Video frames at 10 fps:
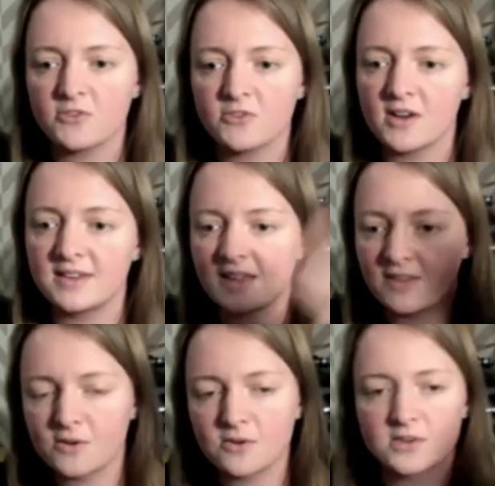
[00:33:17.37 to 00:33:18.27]
trying to get the
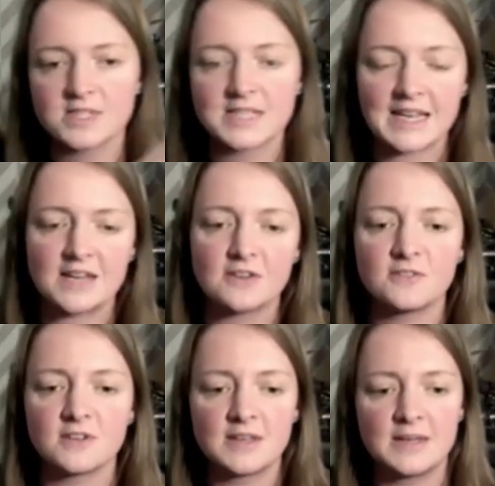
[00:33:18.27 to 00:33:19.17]
chorus to
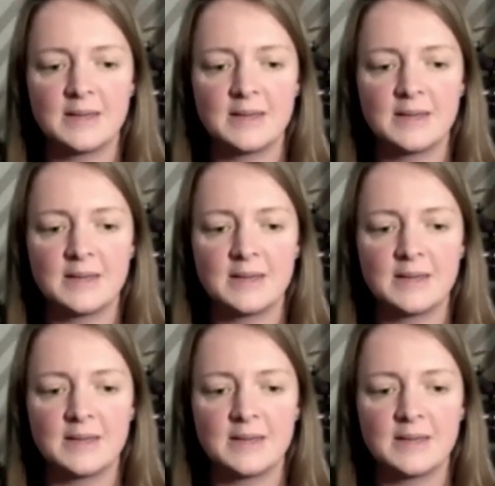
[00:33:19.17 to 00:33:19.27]
lift,